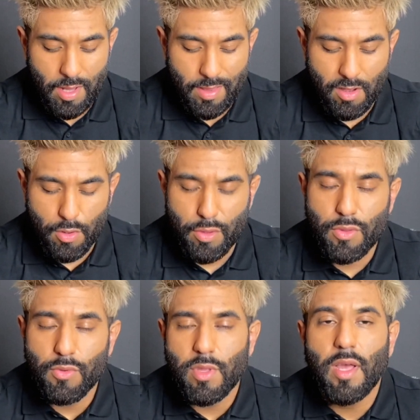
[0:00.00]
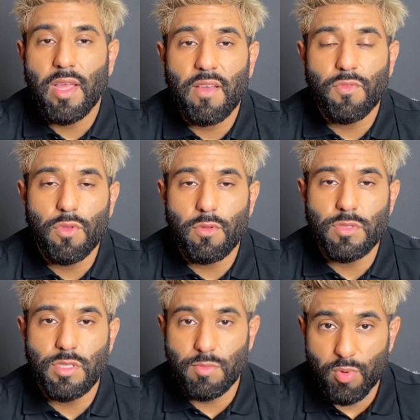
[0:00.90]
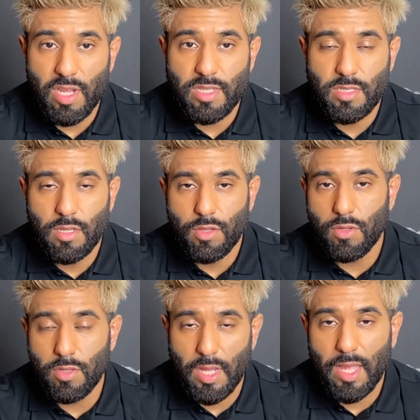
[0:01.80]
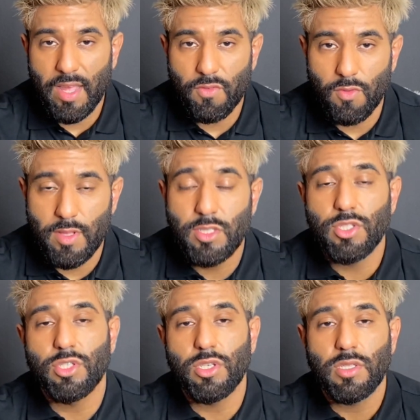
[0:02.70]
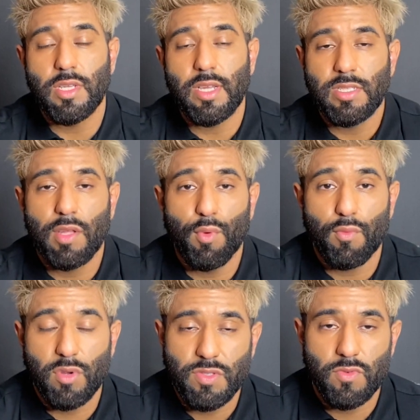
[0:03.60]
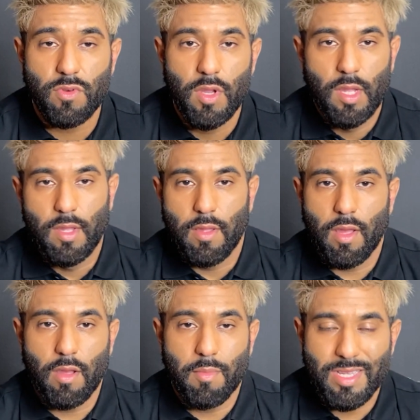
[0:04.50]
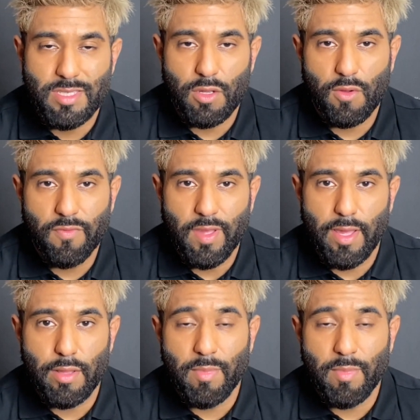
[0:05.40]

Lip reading: Now, you do not have to use these brands. You do not have to. This is just, like I said, what works for myself and